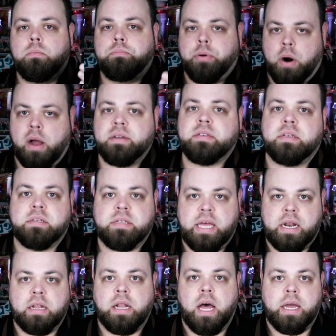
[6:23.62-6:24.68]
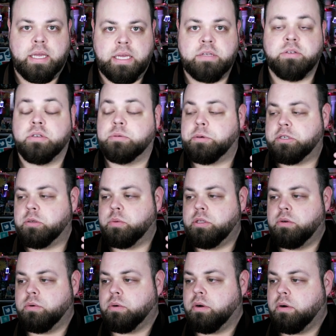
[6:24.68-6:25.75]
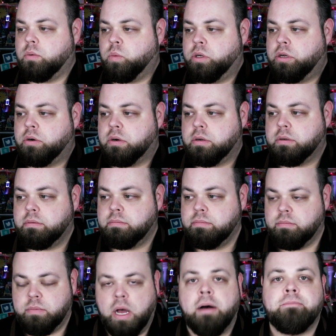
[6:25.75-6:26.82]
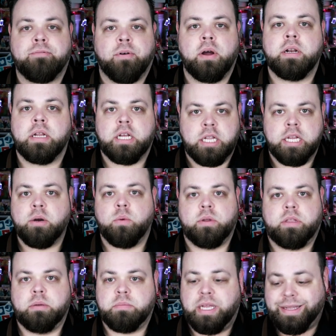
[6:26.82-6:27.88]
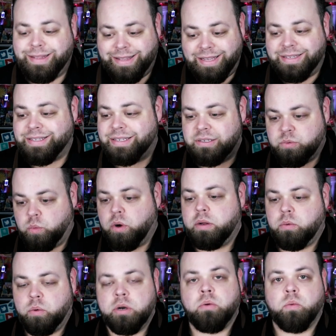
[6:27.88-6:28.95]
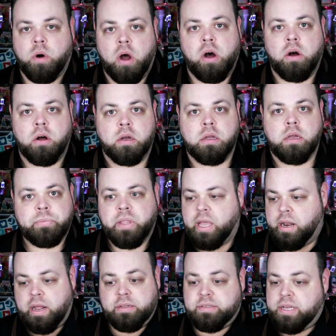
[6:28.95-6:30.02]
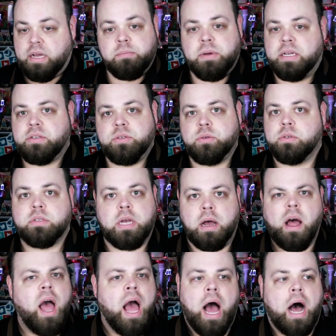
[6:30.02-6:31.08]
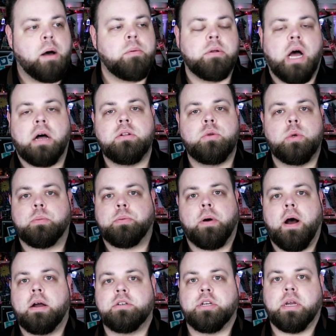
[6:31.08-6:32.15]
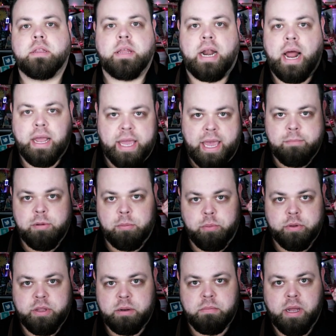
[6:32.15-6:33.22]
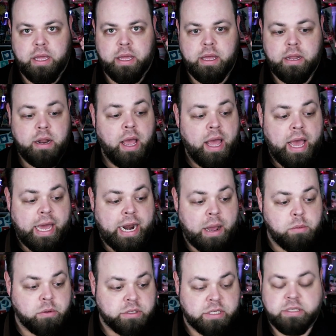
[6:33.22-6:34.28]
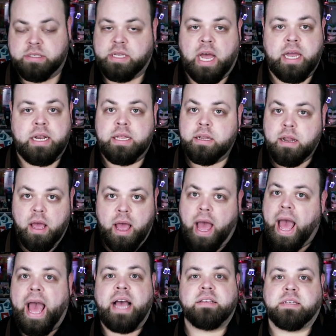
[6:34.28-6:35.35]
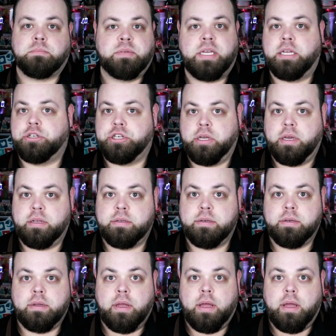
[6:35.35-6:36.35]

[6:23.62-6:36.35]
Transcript: process that a lot easier, especially when you when you're upfront and clear with them like this is what went wrong and i tell my students I'll, I'll i'll do a project that i came up with in my head and i will design it as i'm teaching it